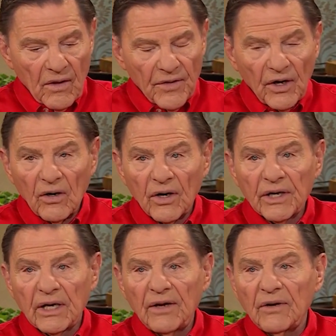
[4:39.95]
There are
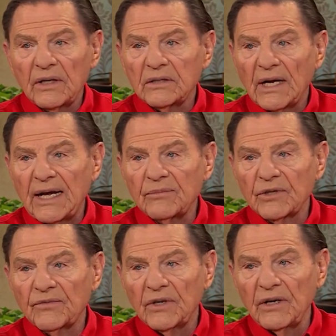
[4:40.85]
giving, times
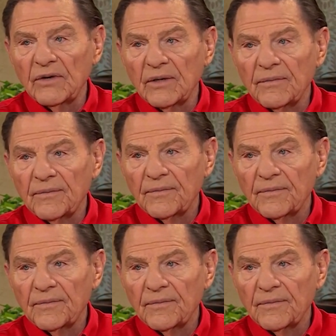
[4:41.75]
of giving,